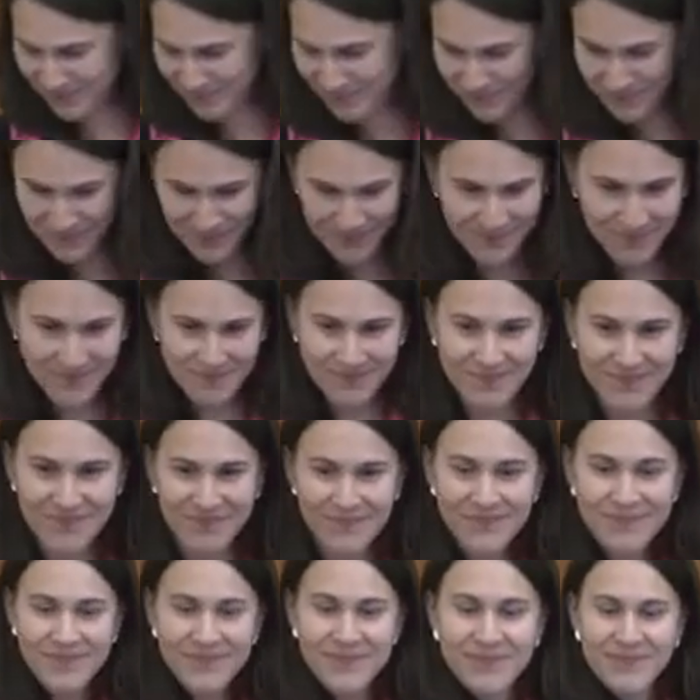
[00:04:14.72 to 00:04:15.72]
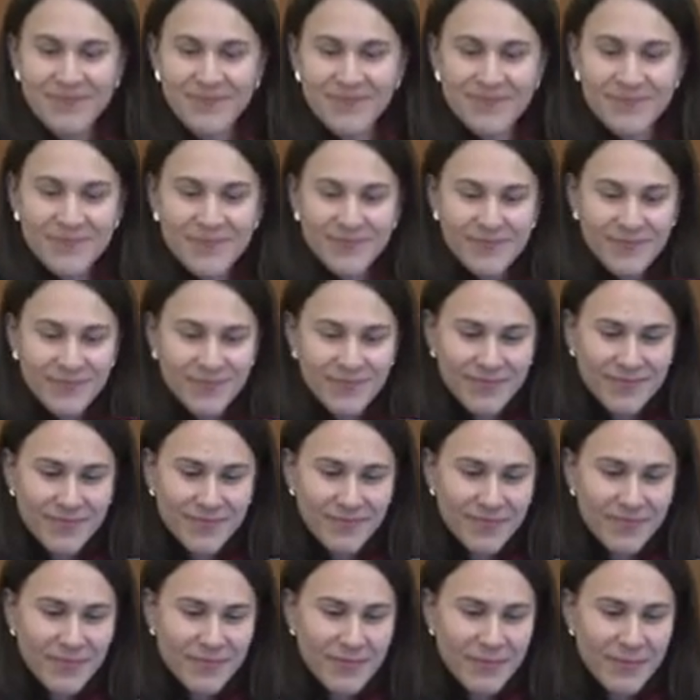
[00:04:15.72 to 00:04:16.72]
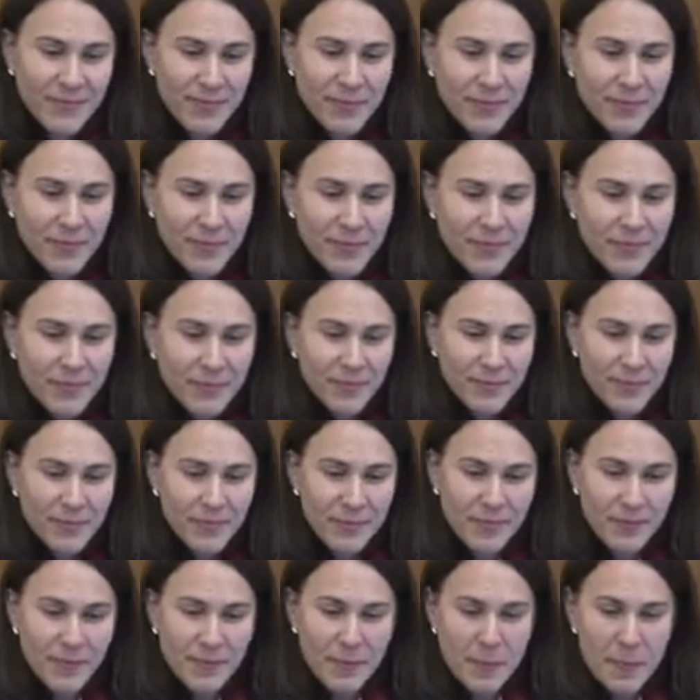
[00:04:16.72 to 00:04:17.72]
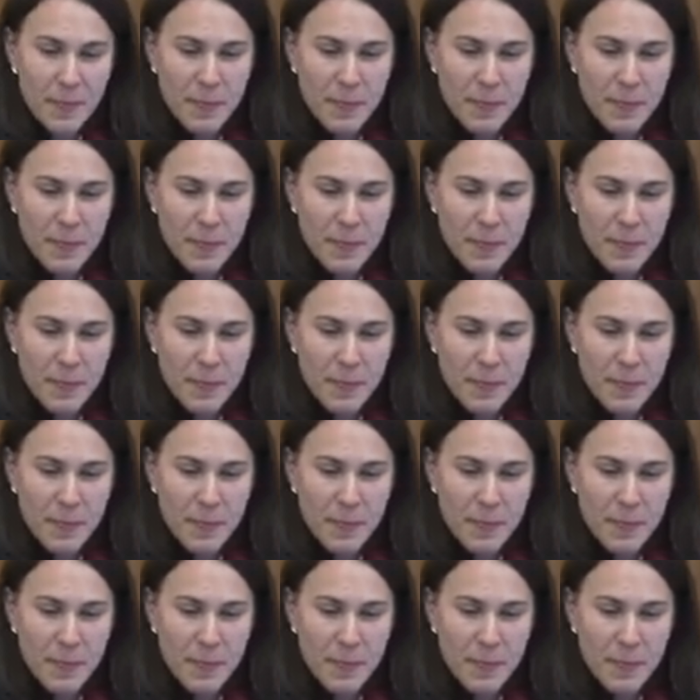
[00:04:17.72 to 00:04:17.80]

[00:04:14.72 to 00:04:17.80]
(no one is talking)